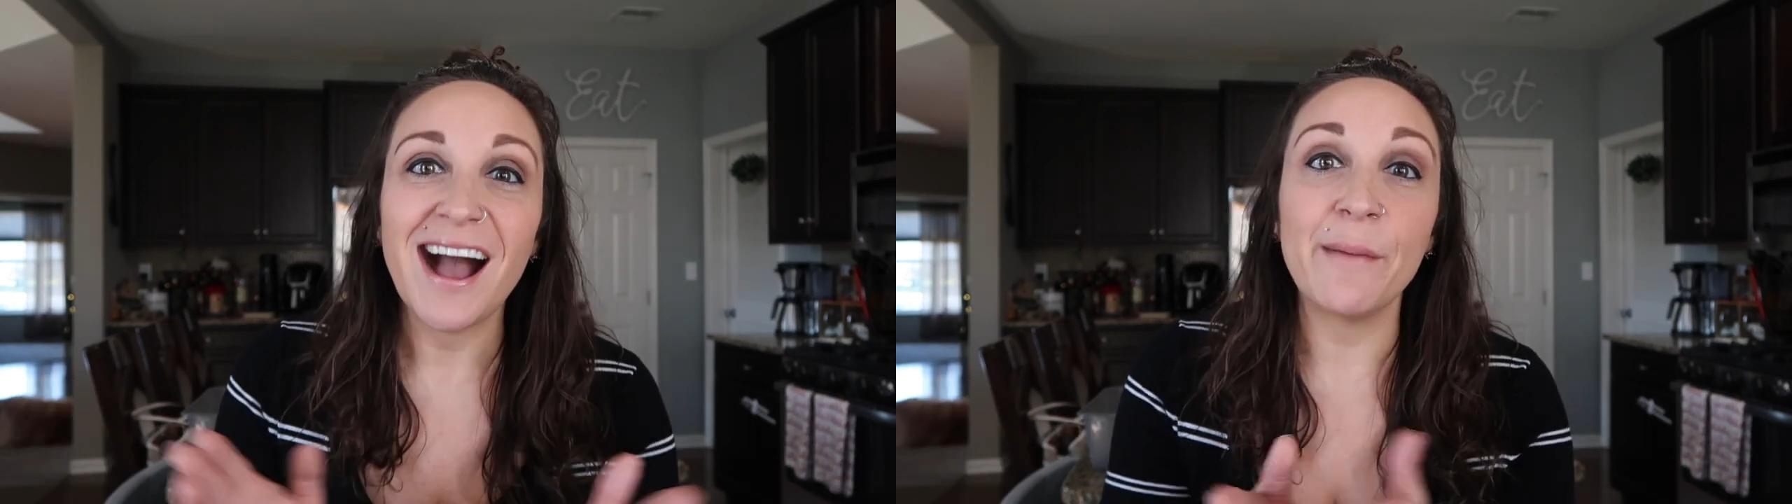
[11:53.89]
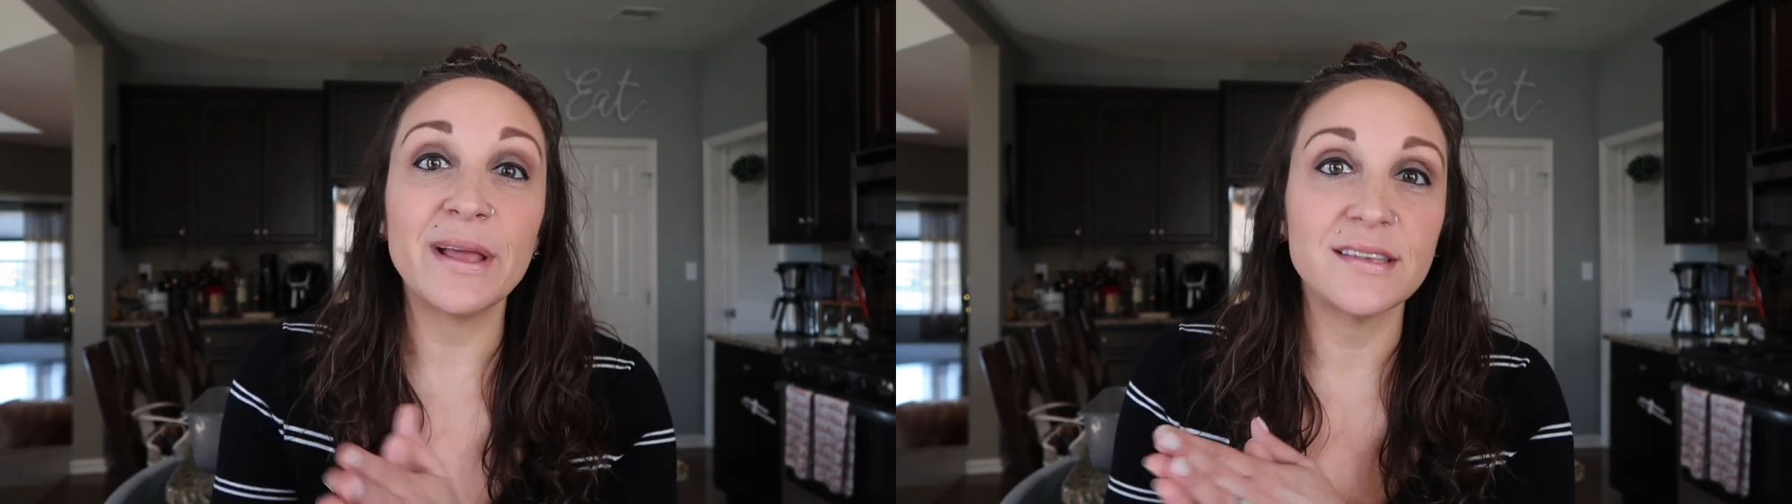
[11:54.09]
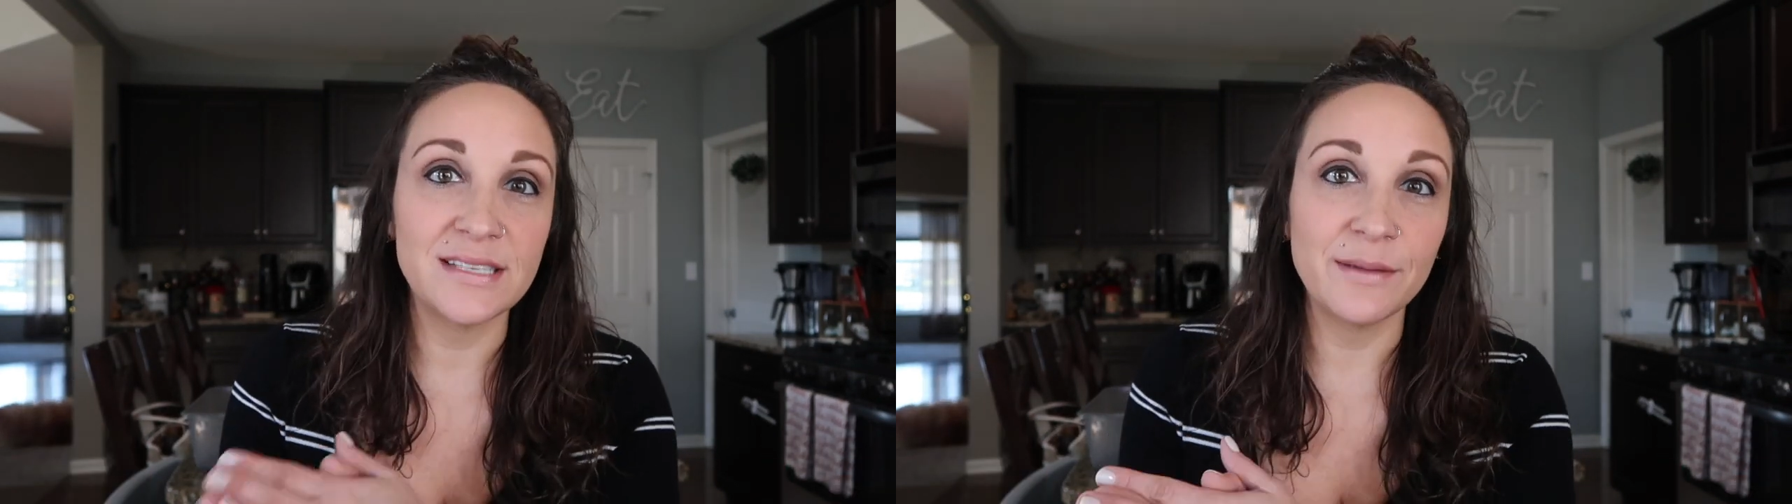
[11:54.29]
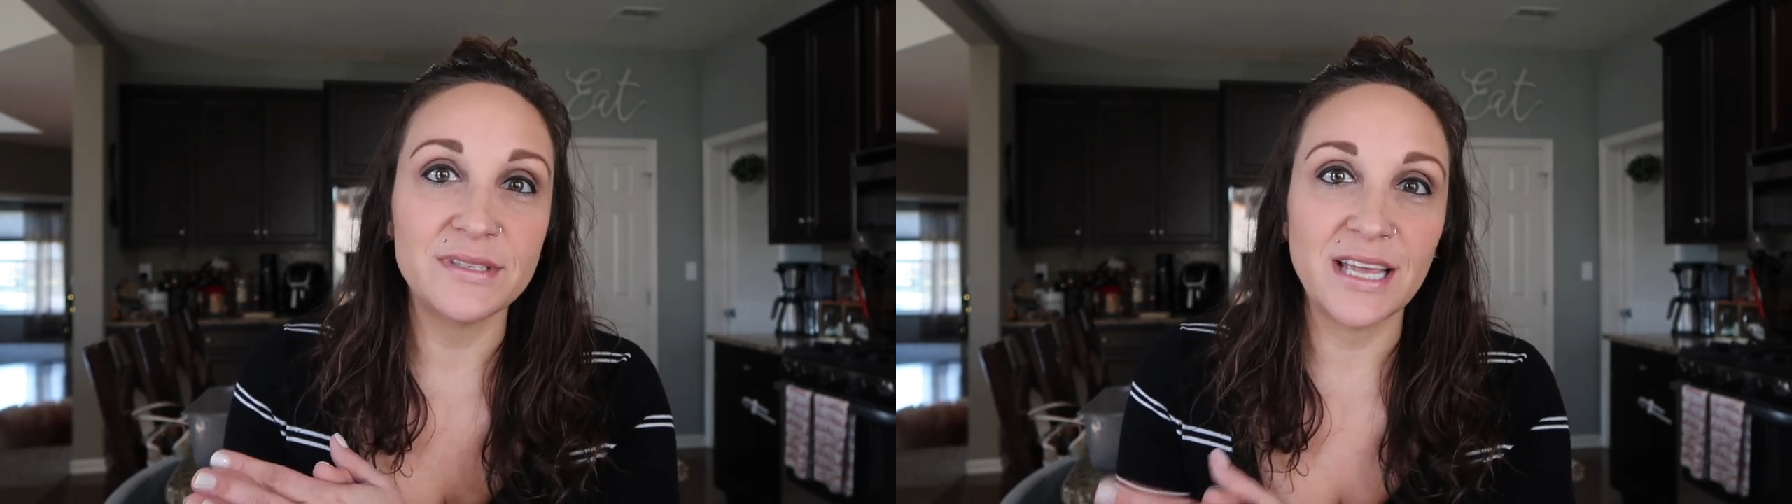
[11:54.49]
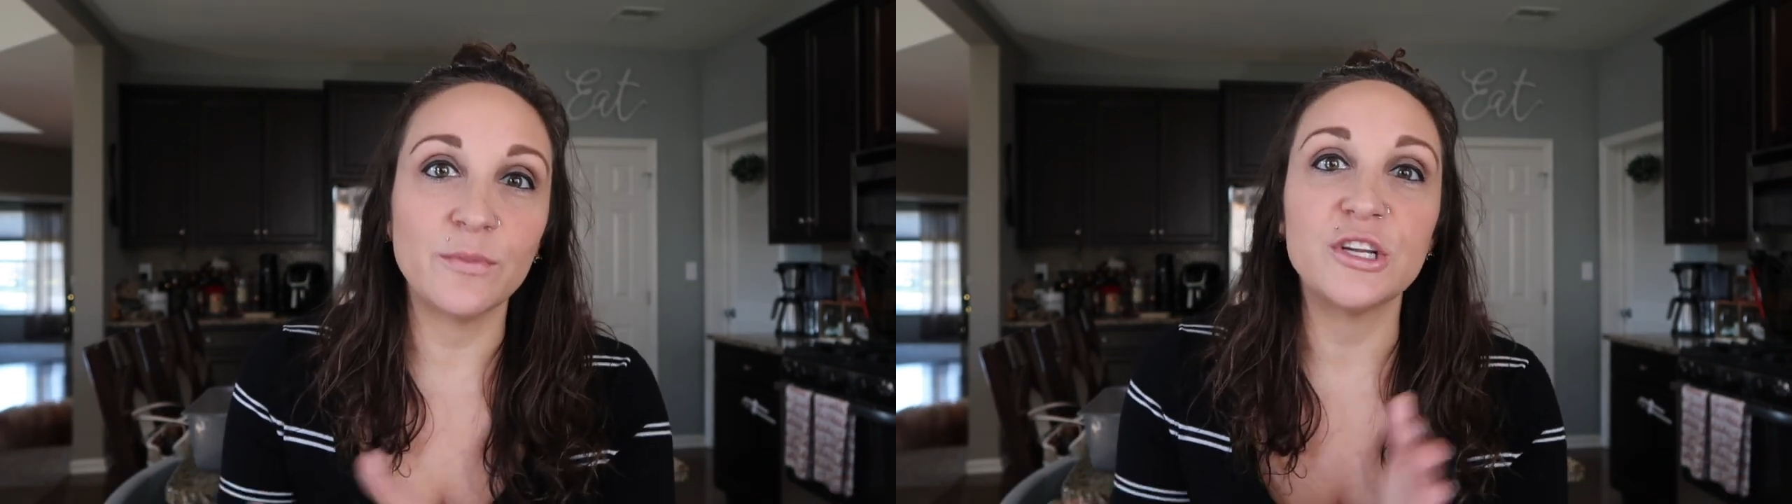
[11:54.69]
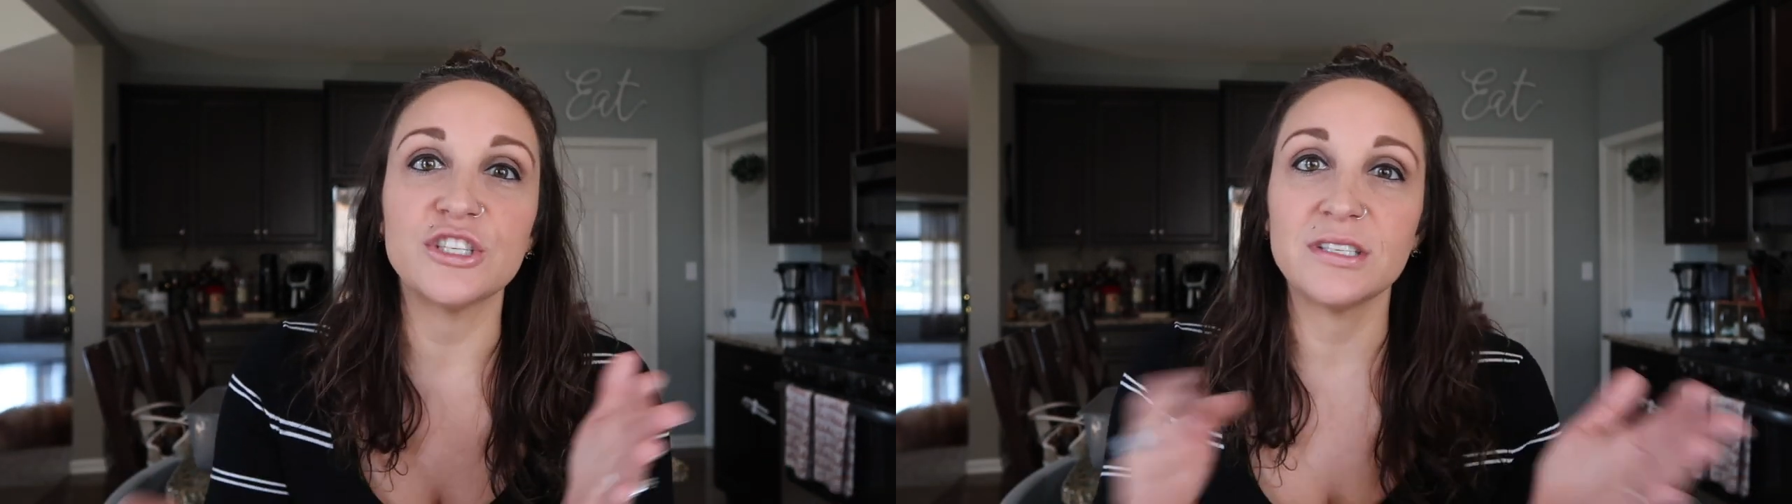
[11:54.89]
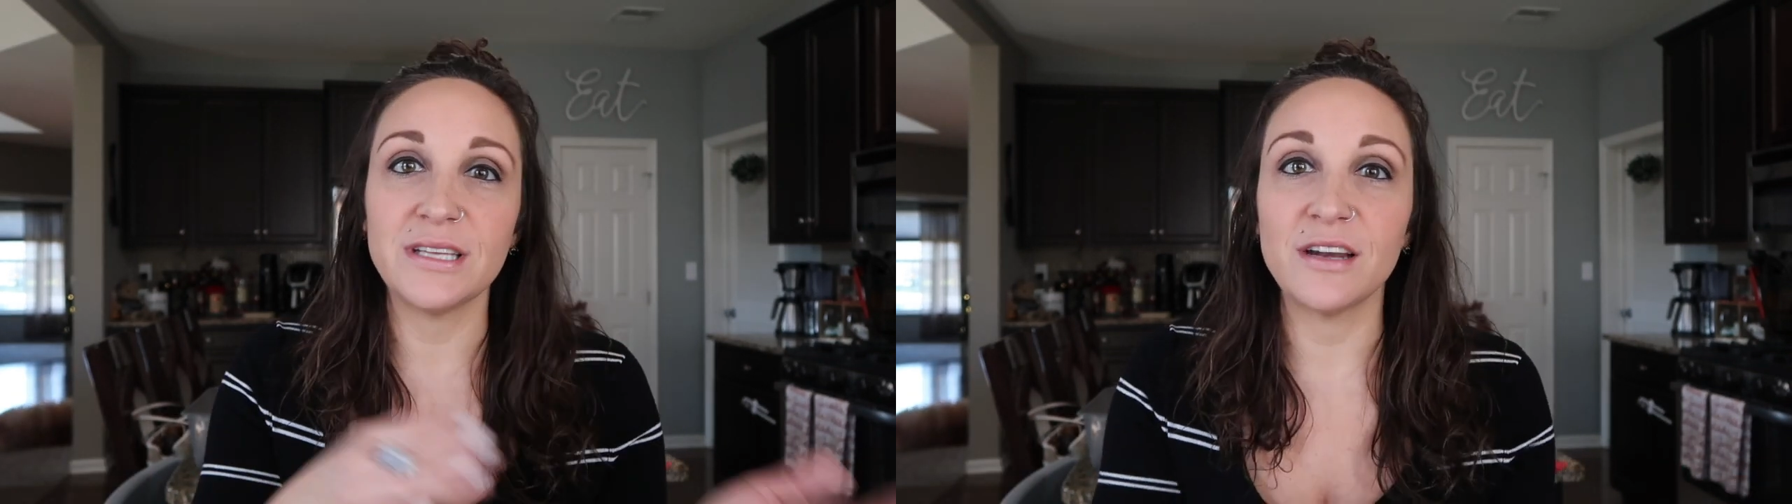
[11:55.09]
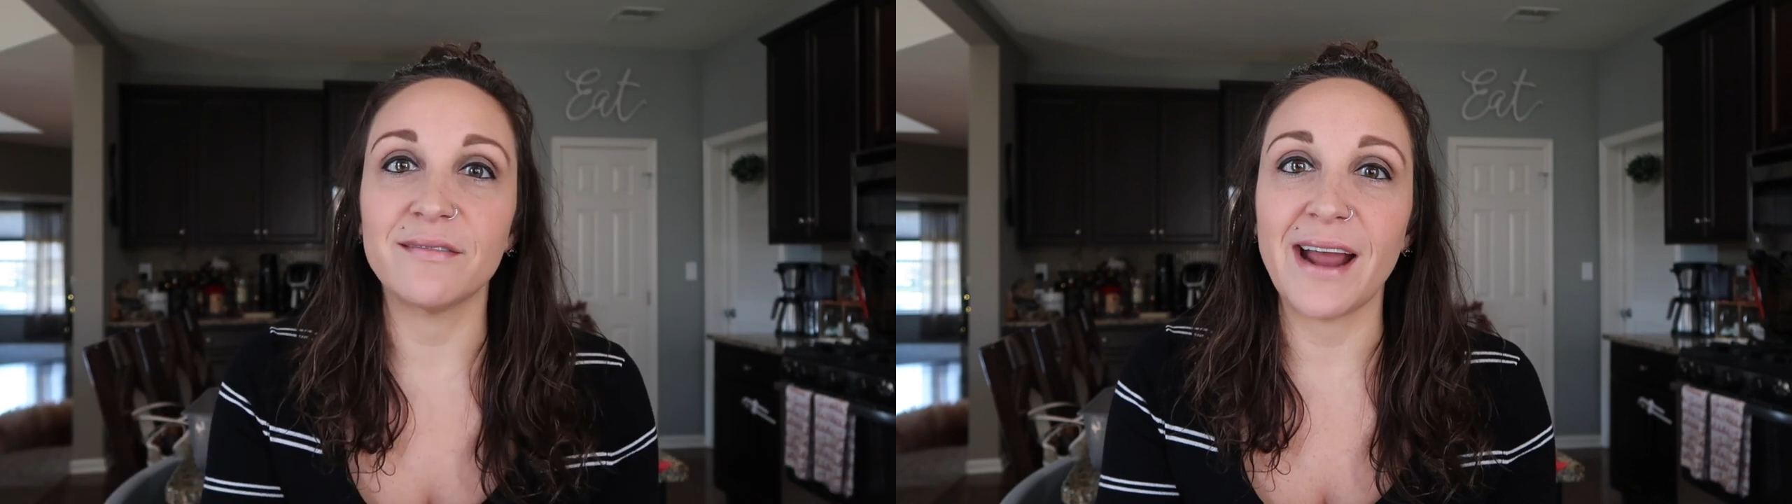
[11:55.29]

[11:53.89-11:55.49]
I make the same sandwich just in a